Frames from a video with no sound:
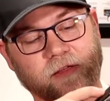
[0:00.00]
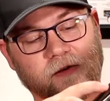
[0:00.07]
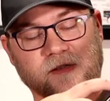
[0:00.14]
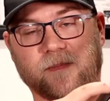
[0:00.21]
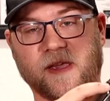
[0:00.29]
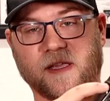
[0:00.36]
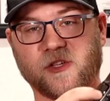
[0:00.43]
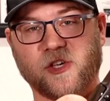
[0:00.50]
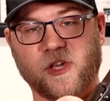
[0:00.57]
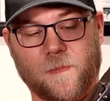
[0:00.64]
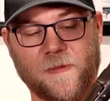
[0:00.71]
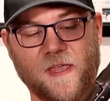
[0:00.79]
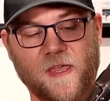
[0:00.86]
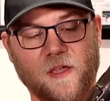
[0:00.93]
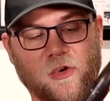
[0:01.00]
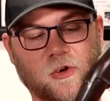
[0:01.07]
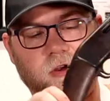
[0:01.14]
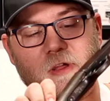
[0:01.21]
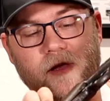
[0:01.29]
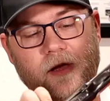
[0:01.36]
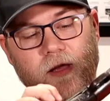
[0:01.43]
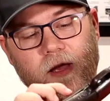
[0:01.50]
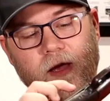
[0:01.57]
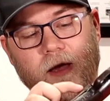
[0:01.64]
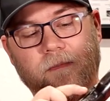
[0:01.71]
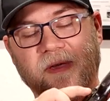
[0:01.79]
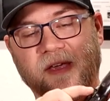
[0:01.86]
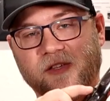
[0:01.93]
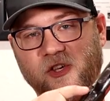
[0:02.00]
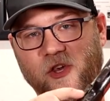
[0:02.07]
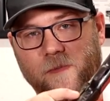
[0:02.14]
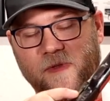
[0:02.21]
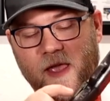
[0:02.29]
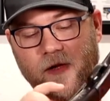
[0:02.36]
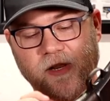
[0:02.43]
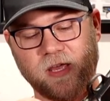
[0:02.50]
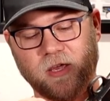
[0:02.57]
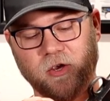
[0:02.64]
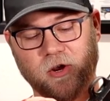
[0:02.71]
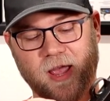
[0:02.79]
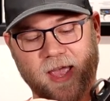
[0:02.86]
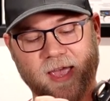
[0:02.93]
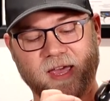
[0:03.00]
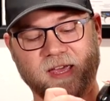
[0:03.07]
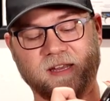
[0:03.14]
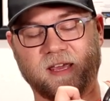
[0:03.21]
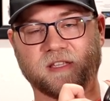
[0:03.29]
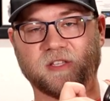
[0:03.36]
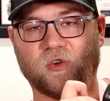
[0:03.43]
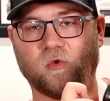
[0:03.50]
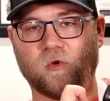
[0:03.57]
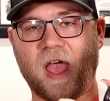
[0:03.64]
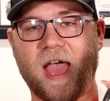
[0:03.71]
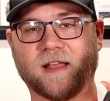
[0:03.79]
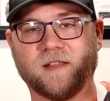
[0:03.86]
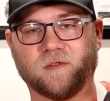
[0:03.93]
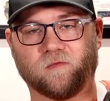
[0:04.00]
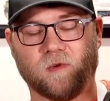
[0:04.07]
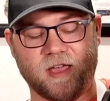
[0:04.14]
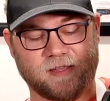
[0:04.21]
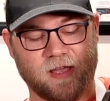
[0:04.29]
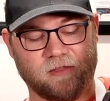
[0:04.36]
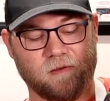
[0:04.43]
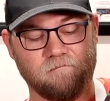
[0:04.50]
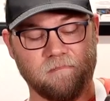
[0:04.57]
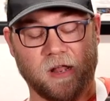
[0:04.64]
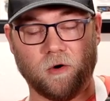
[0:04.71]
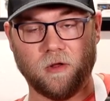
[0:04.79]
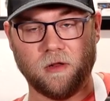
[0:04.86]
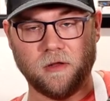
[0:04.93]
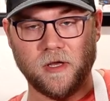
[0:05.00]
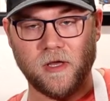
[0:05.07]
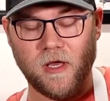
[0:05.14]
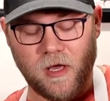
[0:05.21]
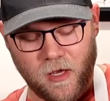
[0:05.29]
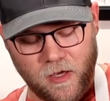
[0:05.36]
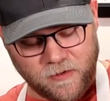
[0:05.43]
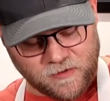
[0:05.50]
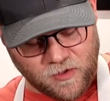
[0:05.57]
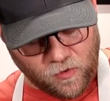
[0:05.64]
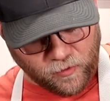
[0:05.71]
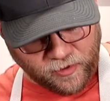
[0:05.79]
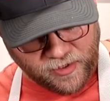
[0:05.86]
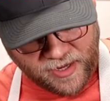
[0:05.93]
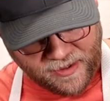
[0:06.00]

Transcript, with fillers: There's a big chip here, a big chip down here, and it's cracked right down the middle. So we're gonna